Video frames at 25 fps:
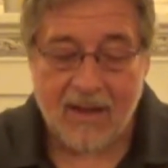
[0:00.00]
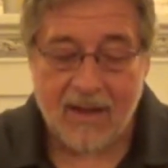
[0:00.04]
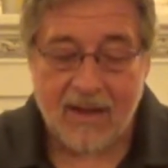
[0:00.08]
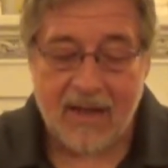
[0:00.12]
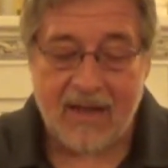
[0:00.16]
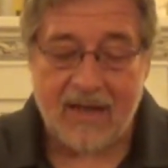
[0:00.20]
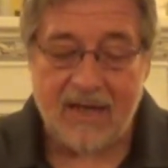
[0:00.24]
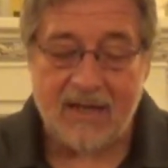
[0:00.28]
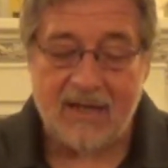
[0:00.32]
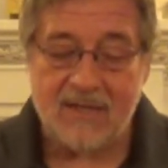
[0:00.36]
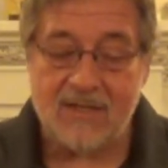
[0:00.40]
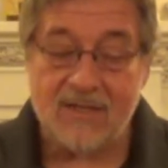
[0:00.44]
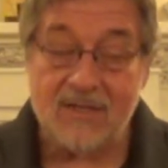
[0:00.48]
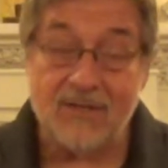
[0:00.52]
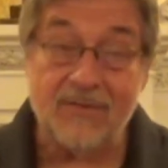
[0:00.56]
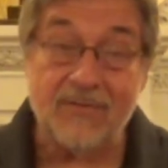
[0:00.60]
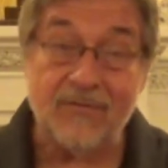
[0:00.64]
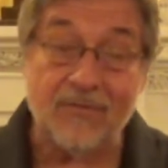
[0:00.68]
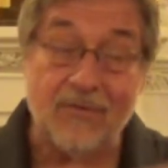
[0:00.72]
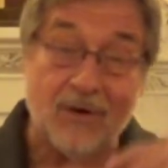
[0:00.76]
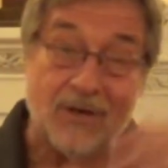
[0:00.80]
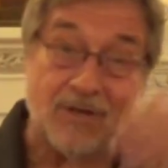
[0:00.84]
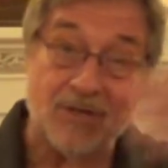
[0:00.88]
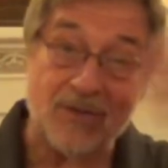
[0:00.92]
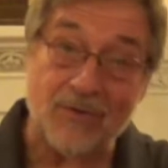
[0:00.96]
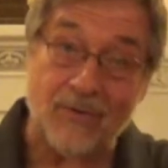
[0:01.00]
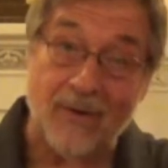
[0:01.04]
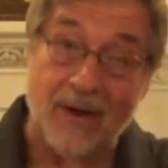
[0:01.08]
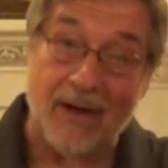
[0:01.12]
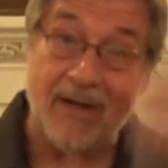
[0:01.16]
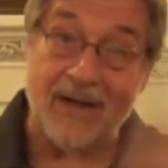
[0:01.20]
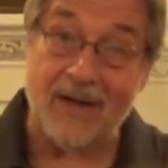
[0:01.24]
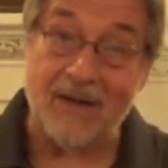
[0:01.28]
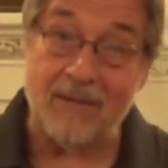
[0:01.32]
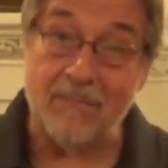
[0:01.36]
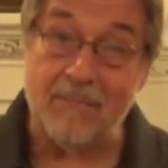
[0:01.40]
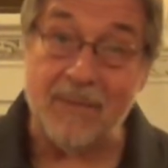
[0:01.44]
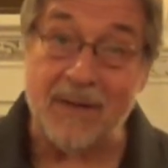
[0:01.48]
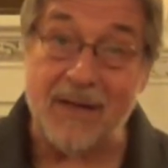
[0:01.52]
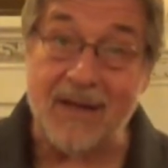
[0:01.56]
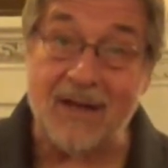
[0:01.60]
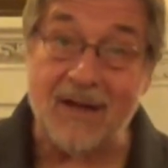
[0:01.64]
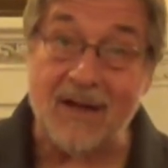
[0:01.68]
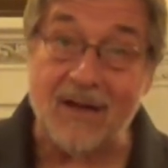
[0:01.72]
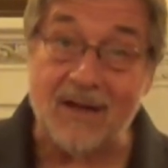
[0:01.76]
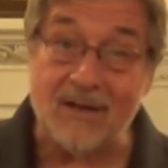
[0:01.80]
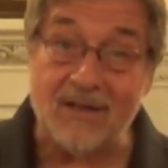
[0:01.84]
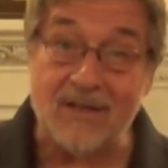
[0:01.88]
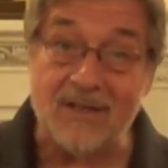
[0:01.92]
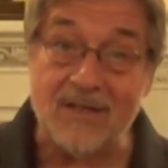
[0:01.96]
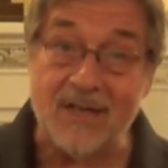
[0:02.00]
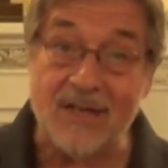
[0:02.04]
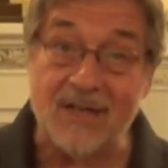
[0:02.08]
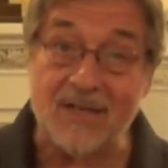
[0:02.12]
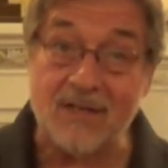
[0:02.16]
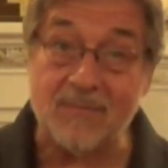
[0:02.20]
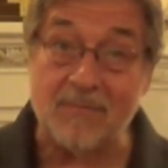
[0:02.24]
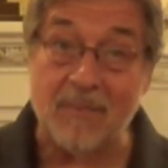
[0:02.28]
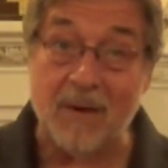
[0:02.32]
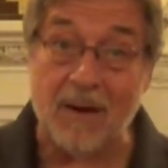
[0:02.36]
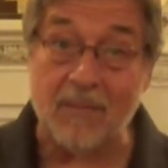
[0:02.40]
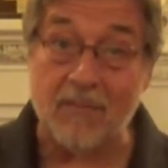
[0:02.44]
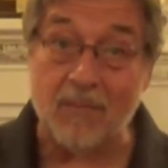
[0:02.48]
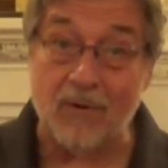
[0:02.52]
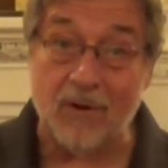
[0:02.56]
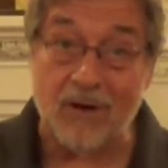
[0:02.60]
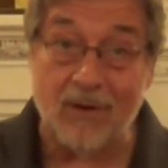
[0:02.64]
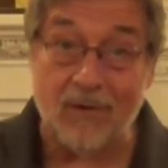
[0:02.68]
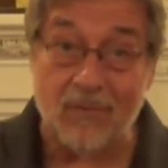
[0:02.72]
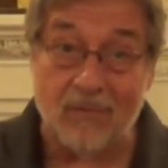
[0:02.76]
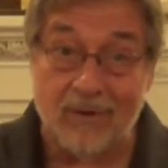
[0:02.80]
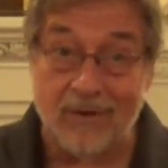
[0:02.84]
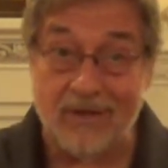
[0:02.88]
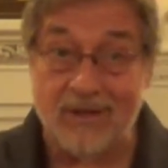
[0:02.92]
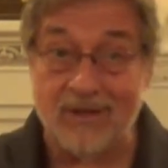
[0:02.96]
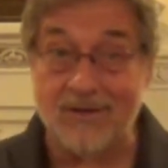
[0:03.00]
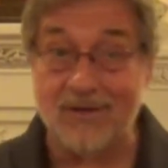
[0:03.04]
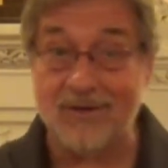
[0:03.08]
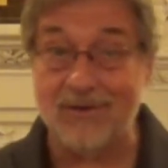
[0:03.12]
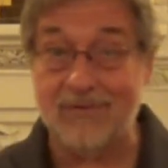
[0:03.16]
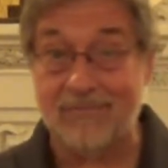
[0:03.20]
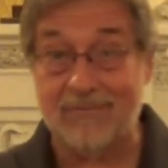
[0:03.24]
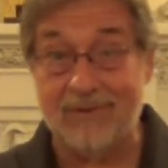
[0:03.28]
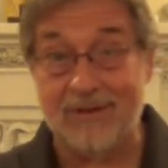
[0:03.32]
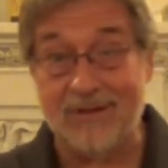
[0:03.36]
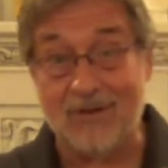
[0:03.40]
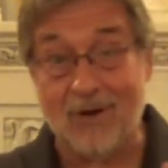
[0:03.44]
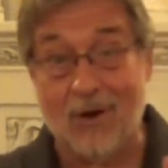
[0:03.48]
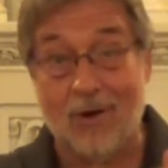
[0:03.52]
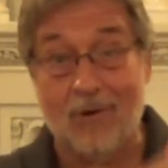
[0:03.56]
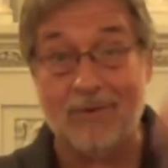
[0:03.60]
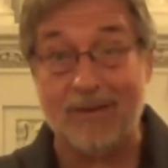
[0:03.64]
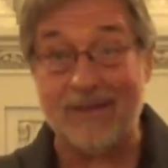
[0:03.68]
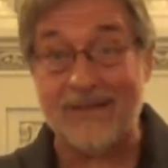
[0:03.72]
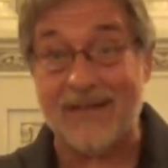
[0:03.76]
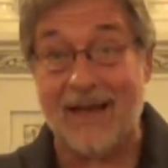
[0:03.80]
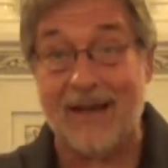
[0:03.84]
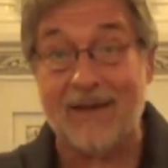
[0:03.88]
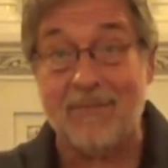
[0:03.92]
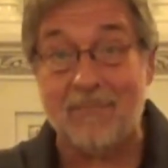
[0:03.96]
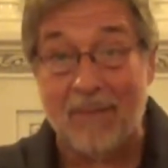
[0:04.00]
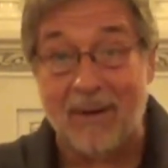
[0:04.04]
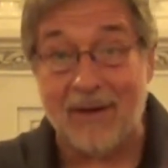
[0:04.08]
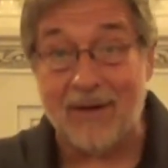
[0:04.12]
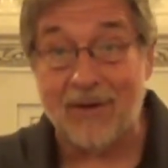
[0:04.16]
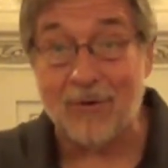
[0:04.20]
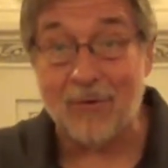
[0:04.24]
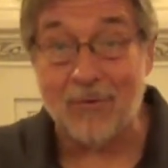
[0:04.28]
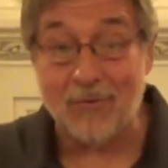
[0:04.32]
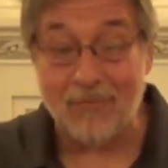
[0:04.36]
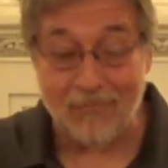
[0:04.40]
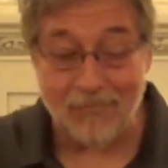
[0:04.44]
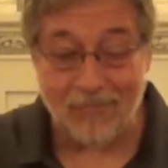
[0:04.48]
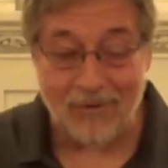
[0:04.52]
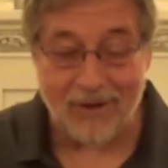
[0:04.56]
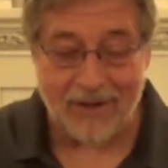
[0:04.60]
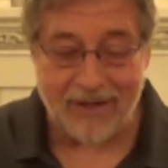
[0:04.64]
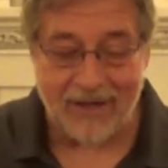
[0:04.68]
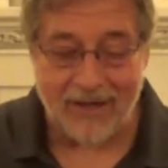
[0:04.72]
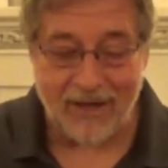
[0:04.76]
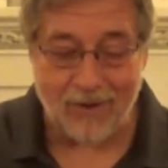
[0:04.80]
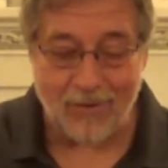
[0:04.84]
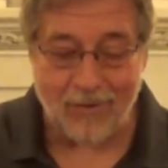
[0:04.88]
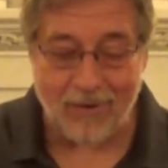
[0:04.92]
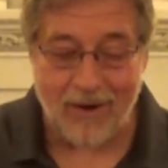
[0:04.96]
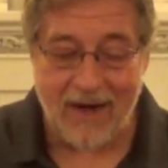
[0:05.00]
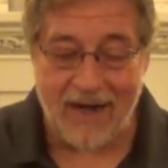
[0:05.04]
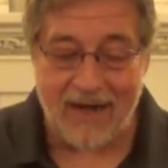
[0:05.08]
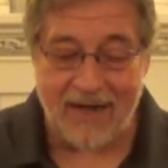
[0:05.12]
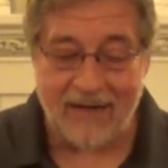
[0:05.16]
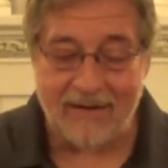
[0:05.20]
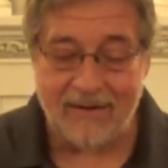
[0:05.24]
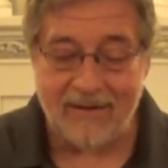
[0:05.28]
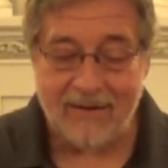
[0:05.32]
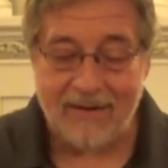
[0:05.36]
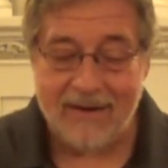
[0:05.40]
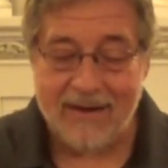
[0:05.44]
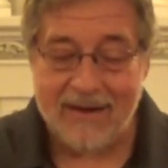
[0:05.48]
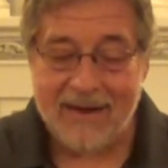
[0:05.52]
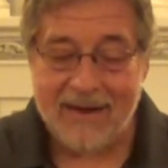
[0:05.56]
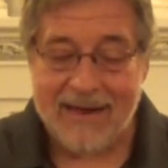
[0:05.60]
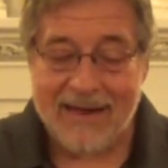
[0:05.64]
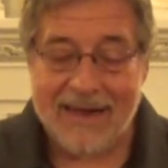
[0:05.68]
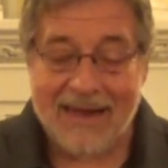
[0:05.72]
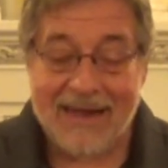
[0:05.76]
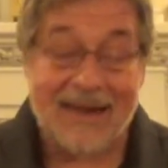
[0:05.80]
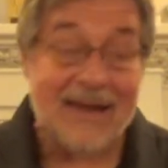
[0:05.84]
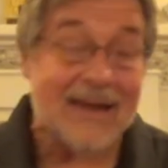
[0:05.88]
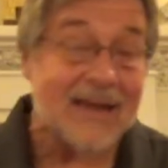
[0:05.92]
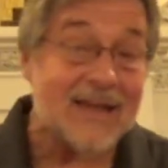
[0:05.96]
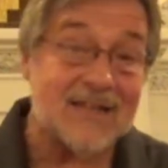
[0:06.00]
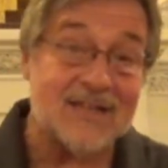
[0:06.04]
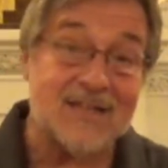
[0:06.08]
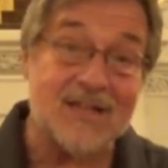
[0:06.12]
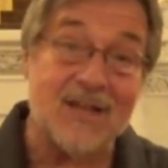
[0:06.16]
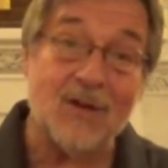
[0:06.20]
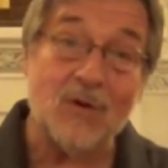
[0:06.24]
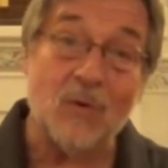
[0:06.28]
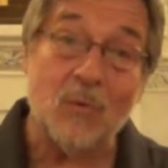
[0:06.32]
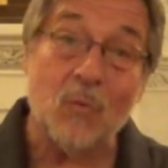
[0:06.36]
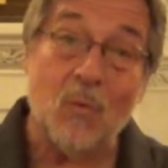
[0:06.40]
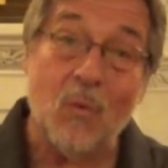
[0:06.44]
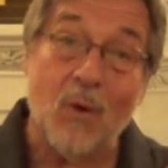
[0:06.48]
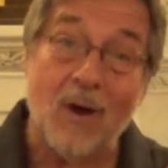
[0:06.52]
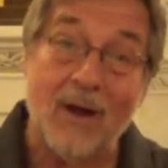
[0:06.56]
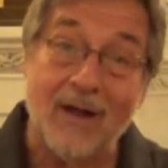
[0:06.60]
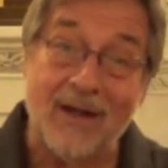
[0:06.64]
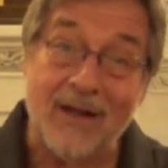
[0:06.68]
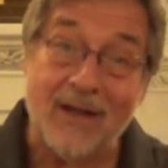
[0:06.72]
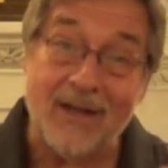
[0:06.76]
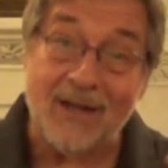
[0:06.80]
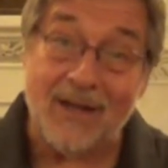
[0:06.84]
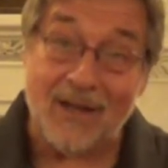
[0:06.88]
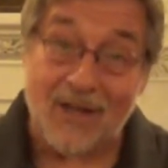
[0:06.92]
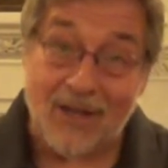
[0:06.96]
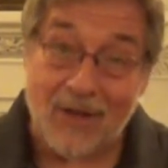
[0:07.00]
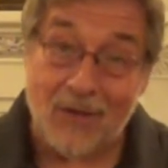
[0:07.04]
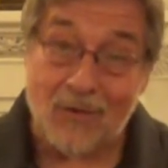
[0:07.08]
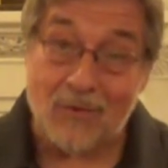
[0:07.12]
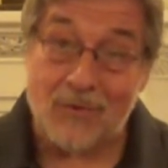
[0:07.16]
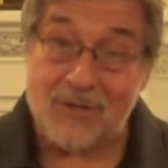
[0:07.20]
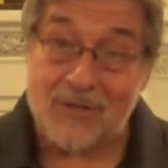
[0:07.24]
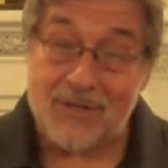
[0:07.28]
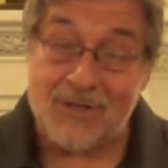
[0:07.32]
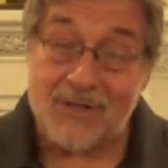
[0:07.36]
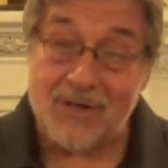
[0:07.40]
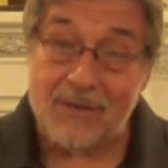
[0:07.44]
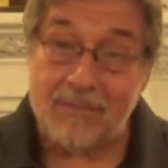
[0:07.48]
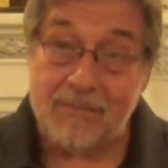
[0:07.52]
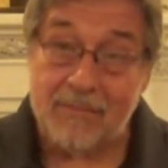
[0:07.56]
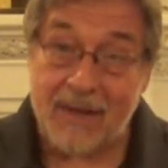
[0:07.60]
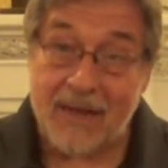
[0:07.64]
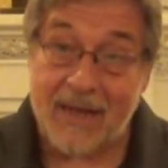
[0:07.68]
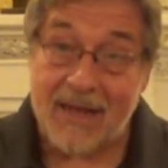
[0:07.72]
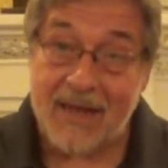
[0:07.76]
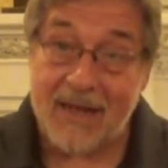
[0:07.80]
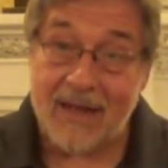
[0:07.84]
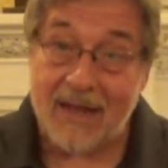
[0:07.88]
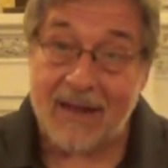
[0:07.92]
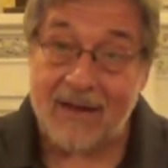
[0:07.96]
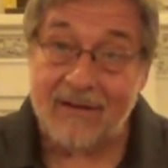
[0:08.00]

He's frustrated because his memory, which, which always had been really great, it isn't what it used to be.